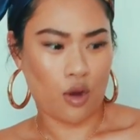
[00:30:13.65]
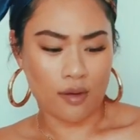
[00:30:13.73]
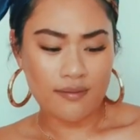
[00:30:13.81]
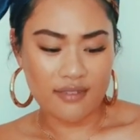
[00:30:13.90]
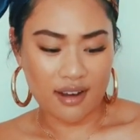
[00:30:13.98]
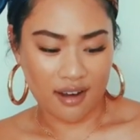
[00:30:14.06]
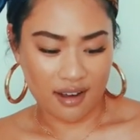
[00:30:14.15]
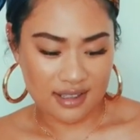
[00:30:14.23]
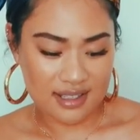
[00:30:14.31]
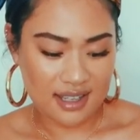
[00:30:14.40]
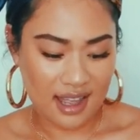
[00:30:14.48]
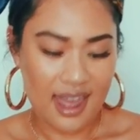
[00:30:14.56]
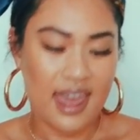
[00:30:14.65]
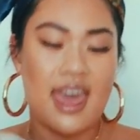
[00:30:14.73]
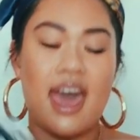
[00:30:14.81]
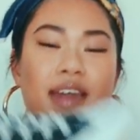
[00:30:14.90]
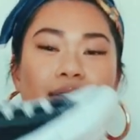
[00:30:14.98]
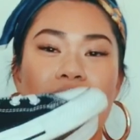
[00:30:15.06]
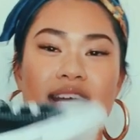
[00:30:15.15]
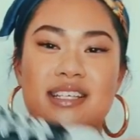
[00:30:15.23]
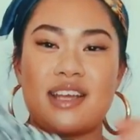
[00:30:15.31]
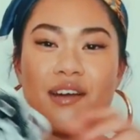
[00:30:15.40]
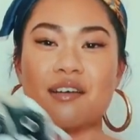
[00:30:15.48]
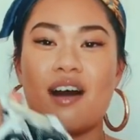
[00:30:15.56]
Converse. Anyway,
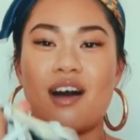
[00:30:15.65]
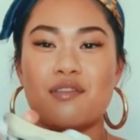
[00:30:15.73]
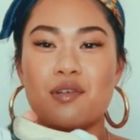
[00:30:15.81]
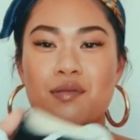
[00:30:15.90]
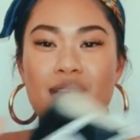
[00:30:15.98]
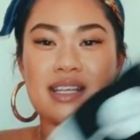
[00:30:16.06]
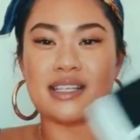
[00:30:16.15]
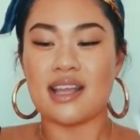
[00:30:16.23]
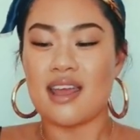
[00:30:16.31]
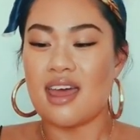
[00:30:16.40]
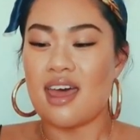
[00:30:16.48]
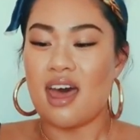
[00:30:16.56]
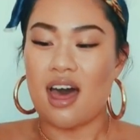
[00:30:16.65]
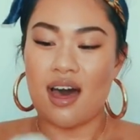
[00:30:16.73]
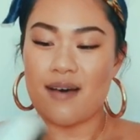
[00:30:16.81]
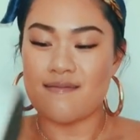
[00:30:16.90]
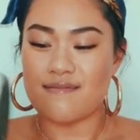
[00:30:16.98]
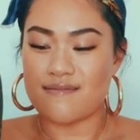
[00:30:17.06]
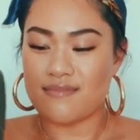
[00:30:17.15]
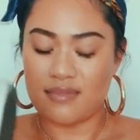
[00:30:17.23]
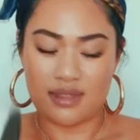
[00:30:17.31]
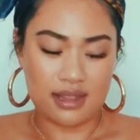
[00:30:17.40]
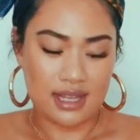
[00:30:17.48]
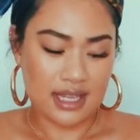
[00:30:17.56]
so I've always um,
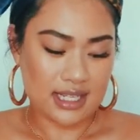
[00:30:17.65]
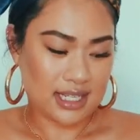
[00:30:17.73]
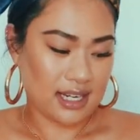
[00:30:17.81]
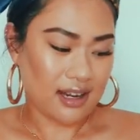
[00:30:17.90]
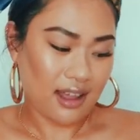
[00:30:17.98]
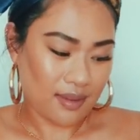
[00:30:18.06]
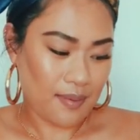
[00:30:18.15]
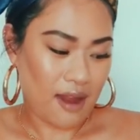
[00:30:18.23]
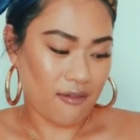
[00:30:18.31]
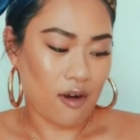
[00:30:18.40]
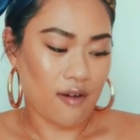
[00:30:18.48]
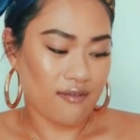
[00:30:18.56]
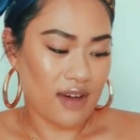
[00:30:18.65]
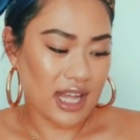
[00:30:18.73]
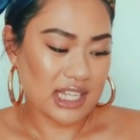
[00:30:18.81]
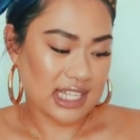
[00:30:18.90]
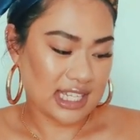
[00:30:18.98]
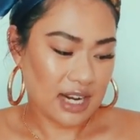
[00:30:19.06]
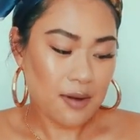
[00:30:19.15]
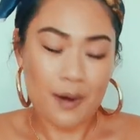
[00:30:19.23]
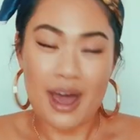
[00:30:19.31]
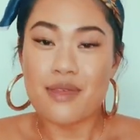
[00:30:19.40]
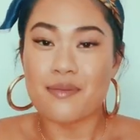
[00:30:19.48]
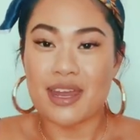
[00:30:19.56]
needed another pair of Converse because I don't
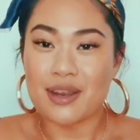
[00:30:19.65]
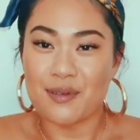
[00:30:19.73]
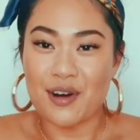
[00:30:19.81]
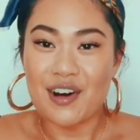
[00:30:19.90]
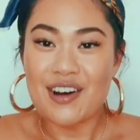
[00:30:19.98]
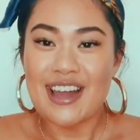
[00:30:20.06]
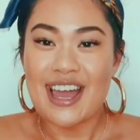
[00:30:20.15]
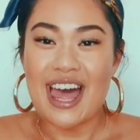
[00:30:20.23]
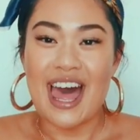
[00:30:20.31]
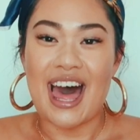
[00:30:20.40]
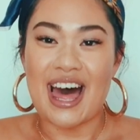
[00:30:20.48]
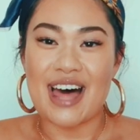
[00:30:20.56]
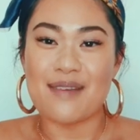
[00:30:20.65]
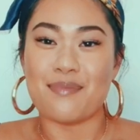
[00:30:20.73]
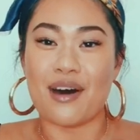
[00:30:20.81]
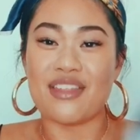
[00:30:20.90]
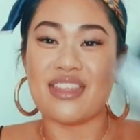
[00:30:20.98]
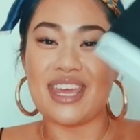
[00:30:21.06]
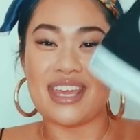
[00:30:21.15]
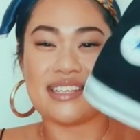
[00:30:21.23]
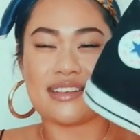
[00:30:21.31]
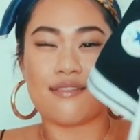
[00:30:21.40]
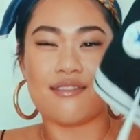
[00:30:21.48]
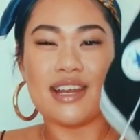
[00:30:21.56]
wear them anymore. Uh, but
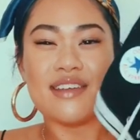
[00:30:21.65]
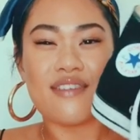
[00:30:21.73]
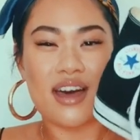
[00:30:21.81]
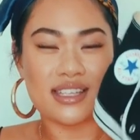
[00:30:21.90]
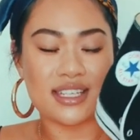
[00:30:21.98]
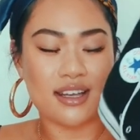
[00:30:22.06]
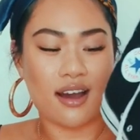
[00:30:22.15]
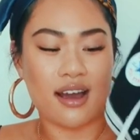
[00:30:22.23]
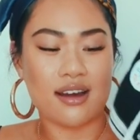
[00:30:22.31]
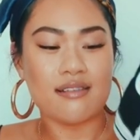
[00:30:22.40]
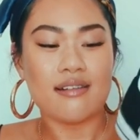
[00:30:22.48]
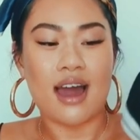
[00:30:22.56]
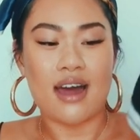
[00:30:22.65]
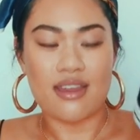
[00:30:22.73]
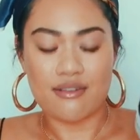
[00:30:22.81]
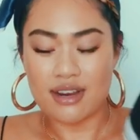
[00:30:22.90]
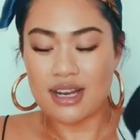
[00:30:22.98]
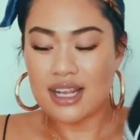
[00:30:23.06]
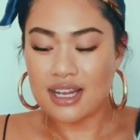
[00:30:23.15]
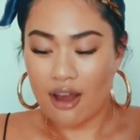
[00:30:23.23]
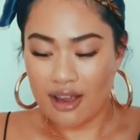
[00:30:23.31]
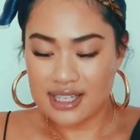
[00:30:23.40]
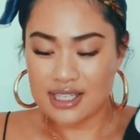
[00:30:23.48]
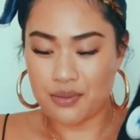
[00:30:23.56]
these are really versatile and they're really
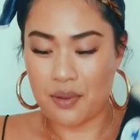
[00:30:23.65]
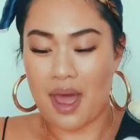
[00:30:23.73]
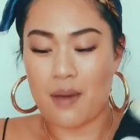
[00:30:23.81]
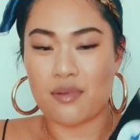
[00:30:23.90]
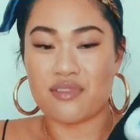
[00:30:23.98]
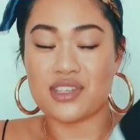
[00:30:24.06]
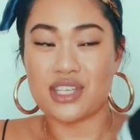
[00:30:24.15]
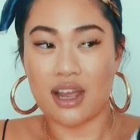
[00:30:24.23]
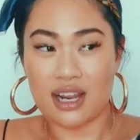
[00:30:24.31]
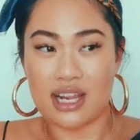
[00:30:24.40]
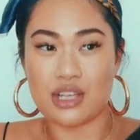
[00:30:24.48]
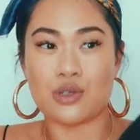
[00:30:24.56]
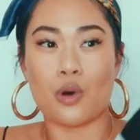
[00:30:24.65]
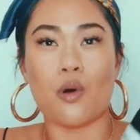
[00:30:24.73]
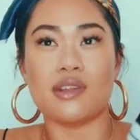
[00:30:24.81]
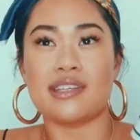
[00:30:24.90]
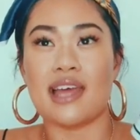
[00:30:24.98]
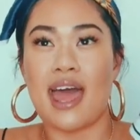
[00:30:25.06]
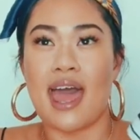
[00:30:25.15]
nice to wear with cycling shorts